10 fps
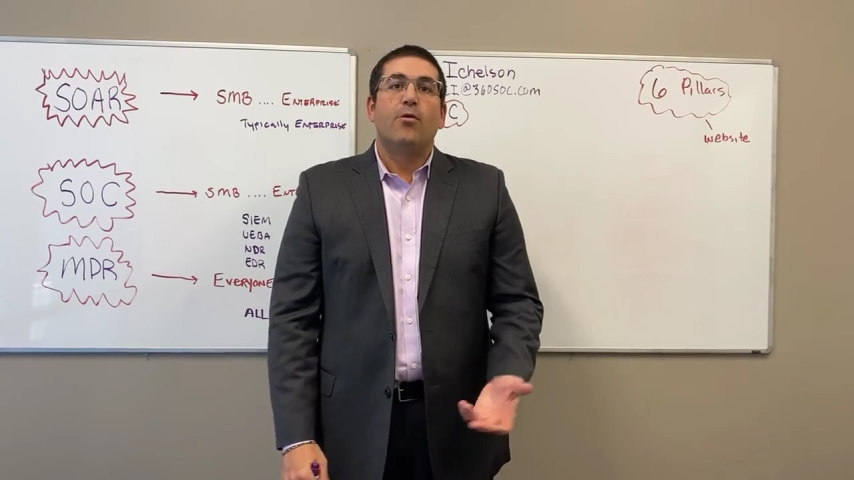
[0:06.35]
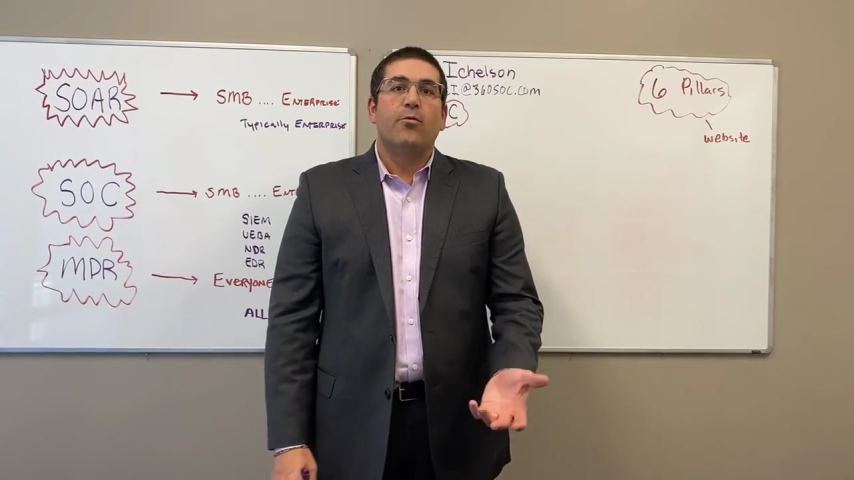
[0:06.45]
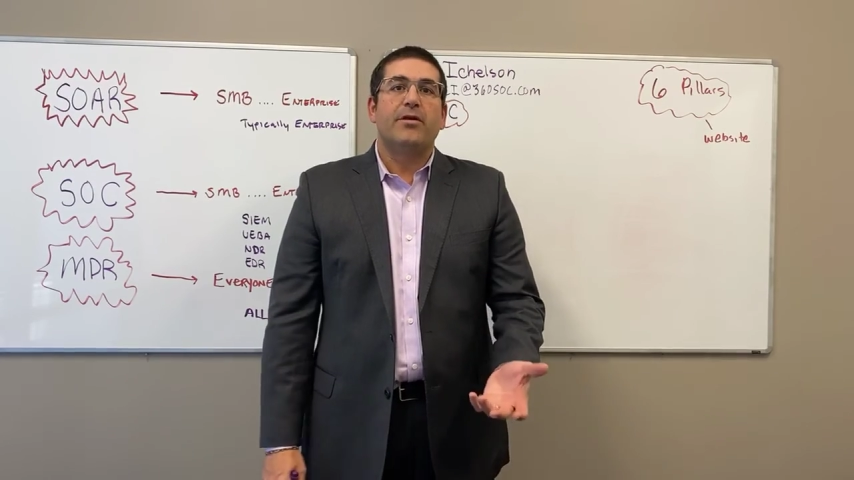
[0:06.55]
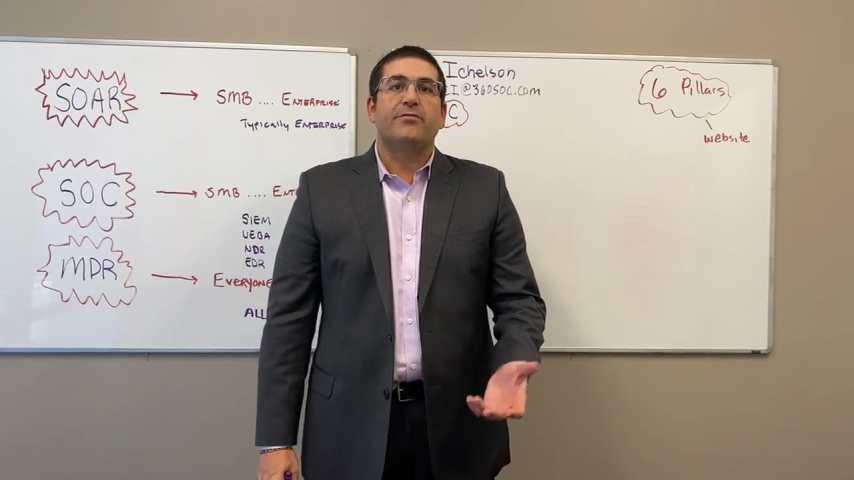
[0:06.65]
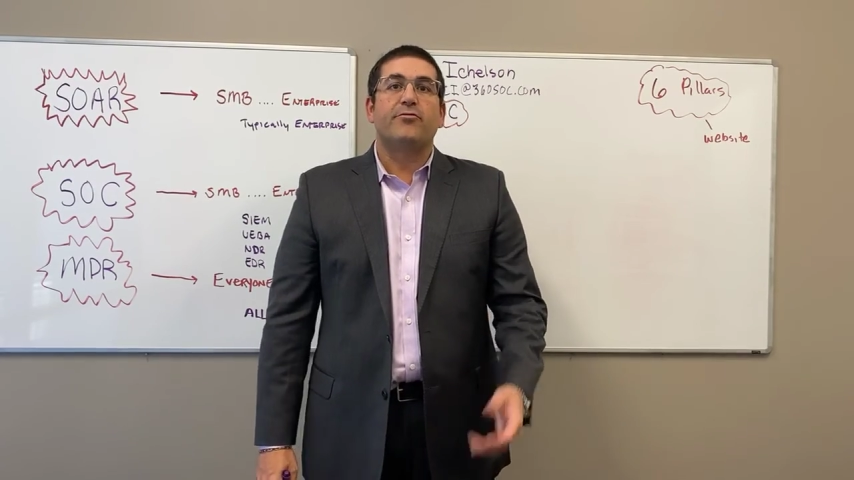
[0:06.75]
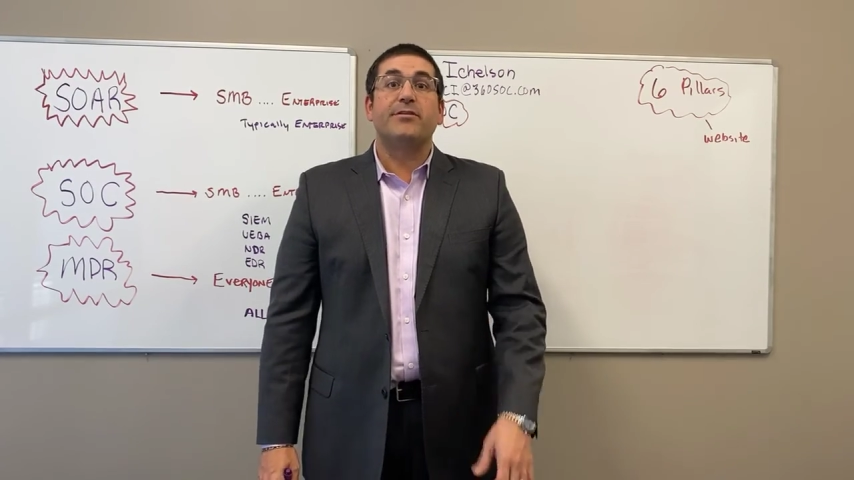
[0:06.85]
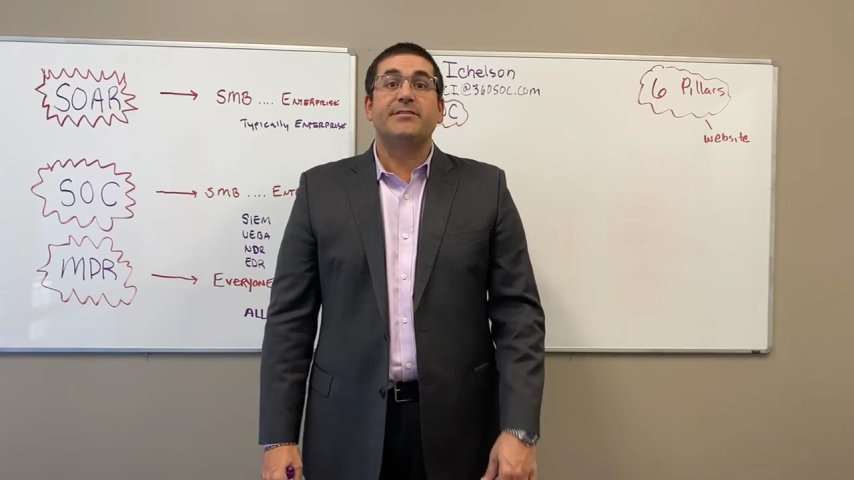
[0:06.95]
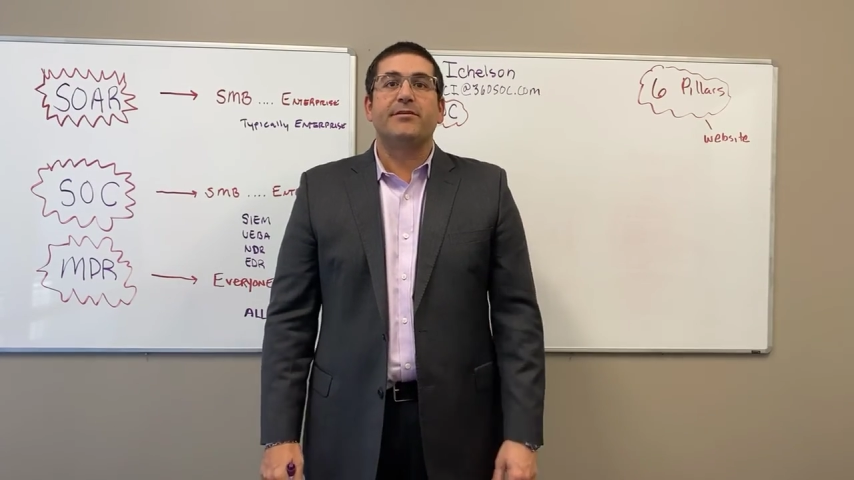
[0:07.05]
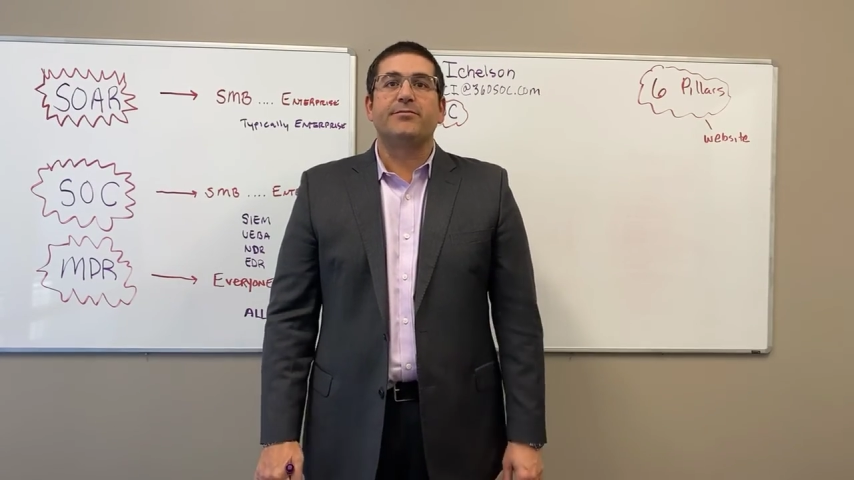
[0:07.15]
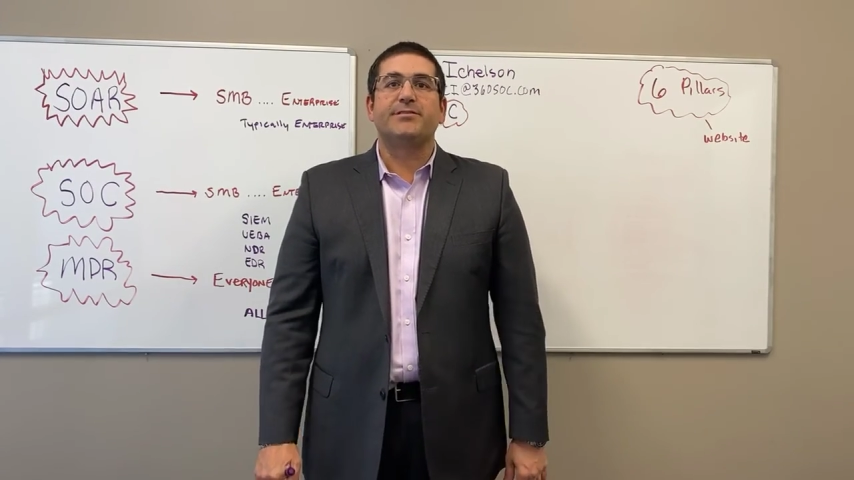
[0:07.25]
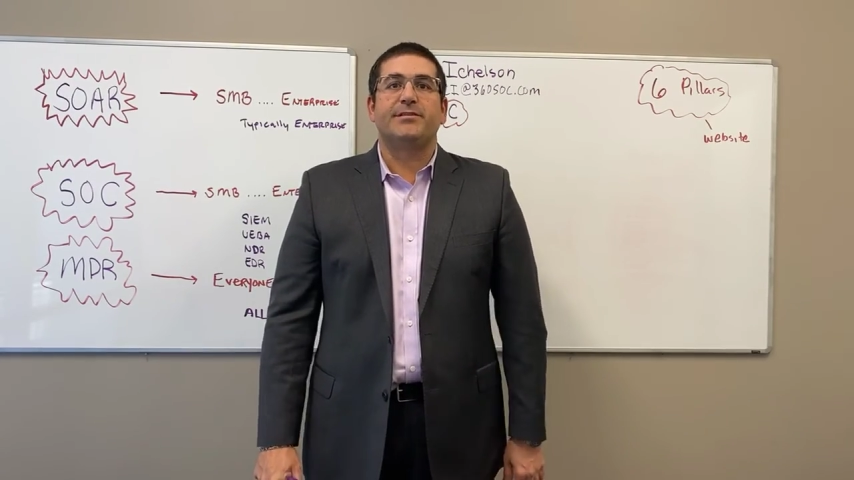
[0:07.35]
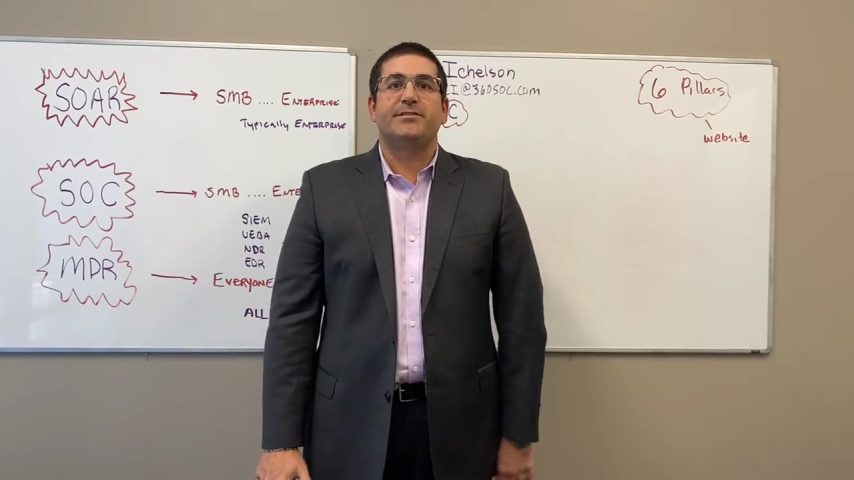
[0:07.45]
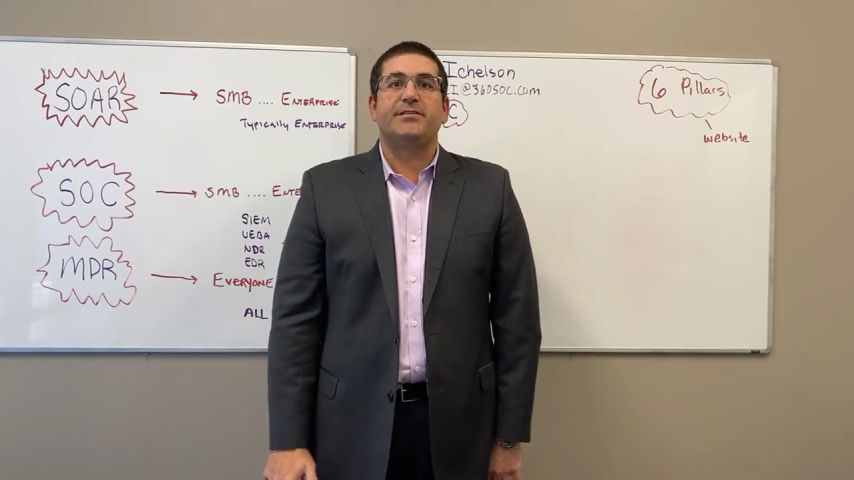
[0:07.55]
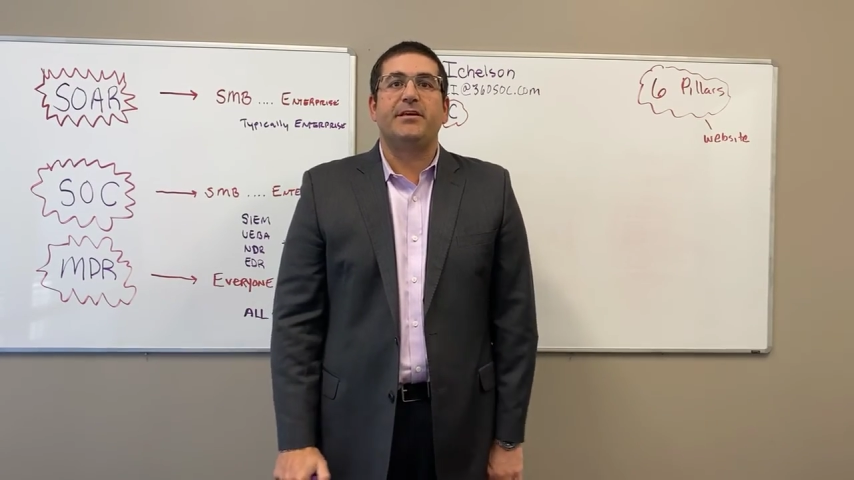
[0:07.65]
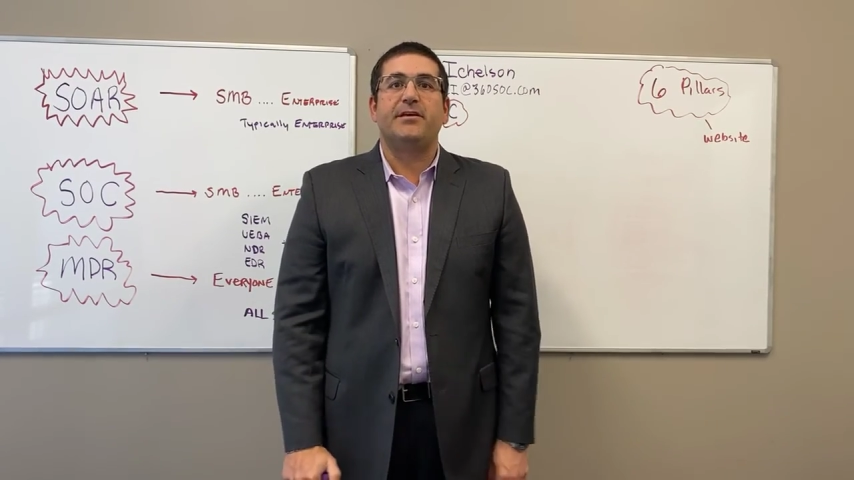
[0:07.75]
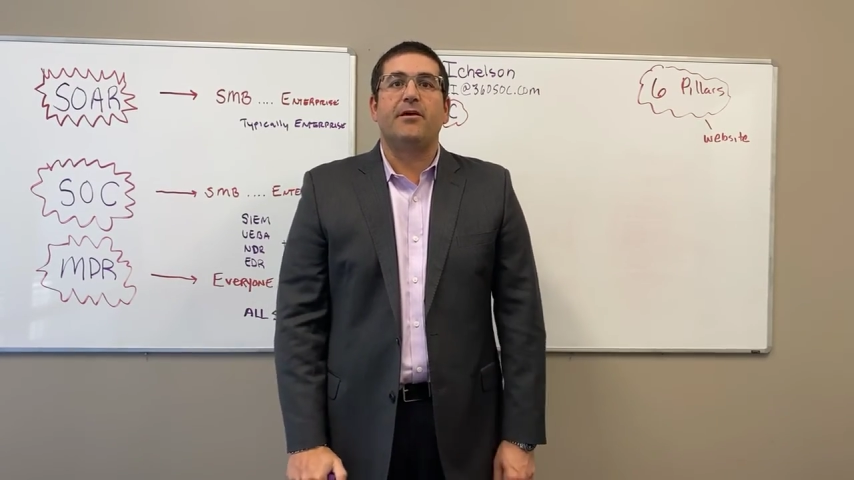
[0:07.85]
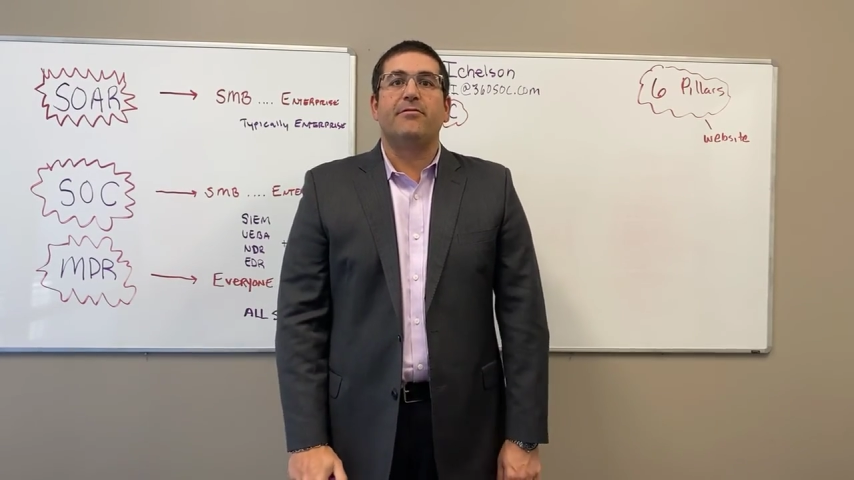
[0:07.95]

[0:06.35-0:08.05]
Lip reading: with Chris Hickelson, CEO